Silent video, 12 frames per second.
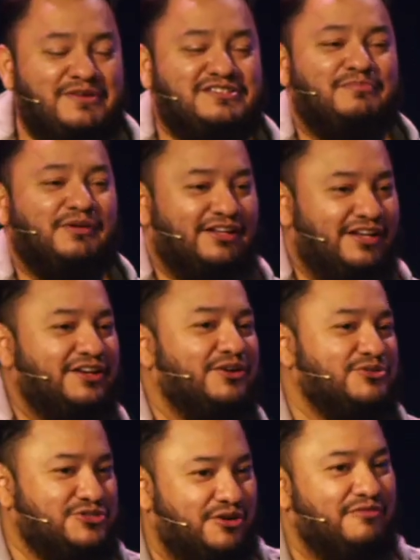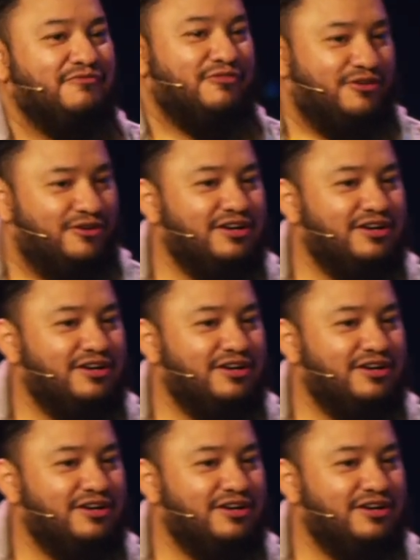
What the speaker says: is the millennial term for